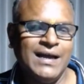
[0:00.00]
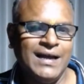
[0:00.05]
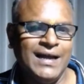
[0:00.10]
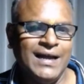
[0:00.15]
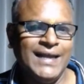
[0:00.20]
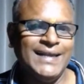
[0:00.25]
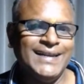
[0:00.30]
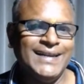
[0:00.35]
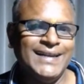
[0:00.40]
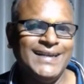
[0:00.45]

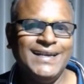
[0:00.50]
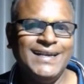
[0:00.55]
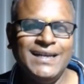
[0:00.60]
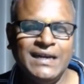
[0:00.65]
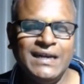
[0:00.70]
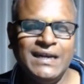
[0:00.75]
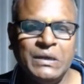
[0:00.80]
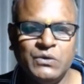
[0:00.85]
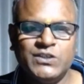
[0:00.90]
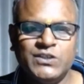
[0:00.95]
I read
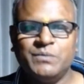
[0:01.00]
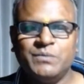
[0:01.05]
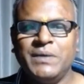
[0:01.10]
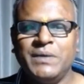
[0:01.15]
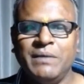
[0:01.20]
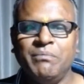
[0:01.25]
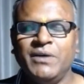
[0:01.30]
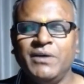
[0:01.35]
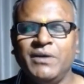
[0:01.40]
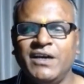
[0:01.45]

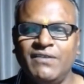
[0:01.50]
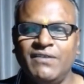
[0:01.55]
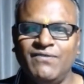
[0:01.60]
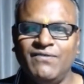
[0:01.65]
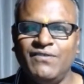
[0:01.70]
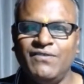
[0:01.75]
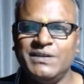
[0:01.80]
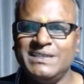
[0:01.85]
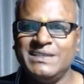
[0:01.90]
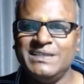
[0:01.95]
newspaper
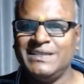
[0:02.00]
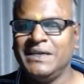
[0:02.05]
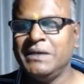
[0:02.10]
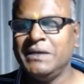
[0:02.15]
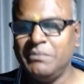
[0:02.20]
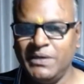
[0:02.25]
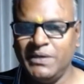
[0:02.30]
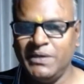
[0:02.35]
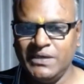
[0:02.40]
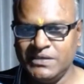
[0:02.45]
for
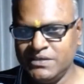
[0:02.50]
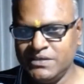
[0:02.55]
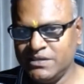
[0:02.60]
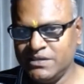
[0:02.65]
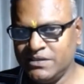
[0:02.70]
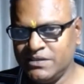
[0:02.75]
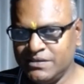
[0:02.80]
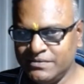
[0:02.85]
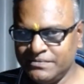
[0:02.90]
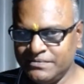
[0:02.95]
10
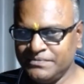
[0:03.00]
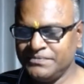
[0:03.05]
minutes.